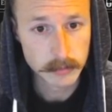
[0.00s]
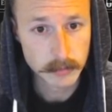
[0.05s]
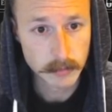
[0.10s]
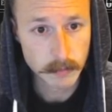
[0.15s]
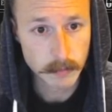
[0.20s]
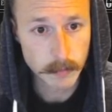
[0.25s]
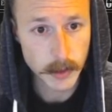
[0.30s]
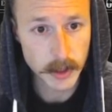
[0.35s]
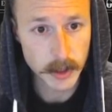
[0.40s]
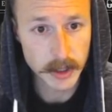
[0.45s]

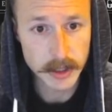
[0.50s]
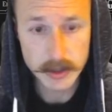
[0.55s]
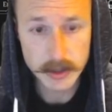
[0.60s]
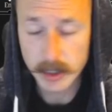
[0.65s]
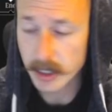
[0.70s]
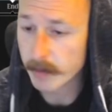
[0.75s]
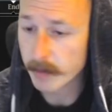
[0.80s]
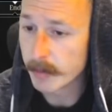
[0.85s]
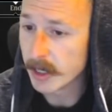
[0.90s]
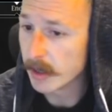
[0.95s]
Burning Tree
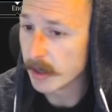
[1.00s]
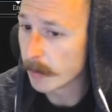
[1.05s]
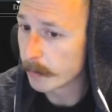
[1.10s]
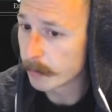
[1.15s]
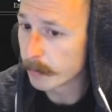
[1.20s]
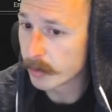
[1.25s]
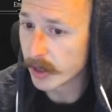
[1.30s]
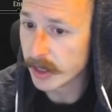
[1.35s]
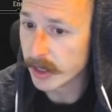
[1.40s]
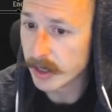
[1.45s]
can be a
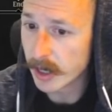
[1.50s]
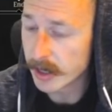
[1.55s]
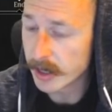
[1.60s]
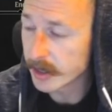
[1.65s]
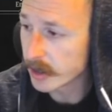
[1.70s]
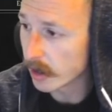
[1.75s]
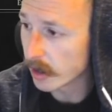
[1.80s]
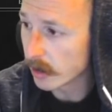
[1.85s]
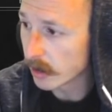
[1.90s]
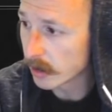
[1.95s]
pretty nutty
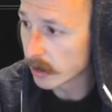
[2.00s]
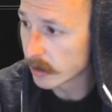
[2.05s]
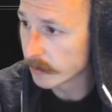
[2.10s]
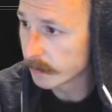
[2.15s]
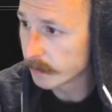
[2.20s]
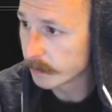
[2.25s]
card.